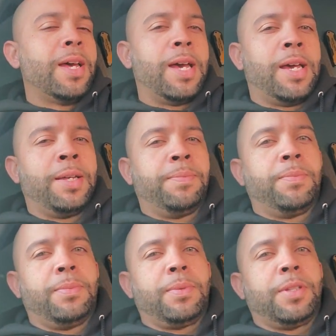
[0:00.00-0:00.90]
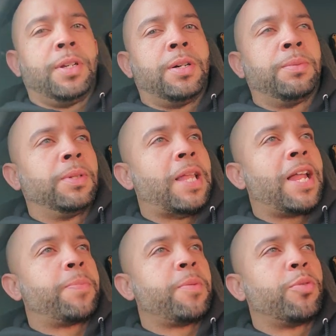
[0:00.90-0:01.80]
and a
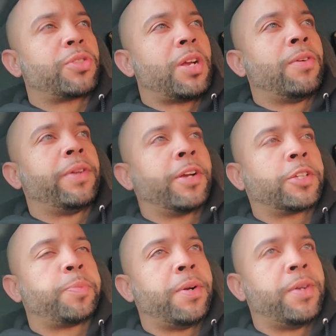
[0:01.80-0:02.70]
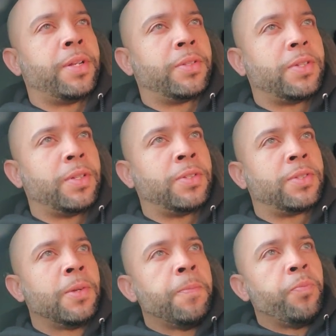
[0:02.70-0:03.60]
lot of people sharing their
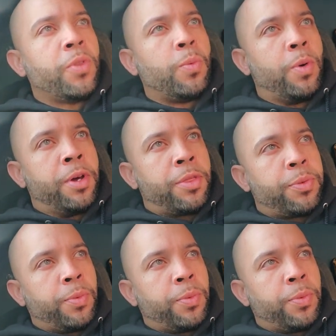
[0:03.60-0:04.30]
experiences with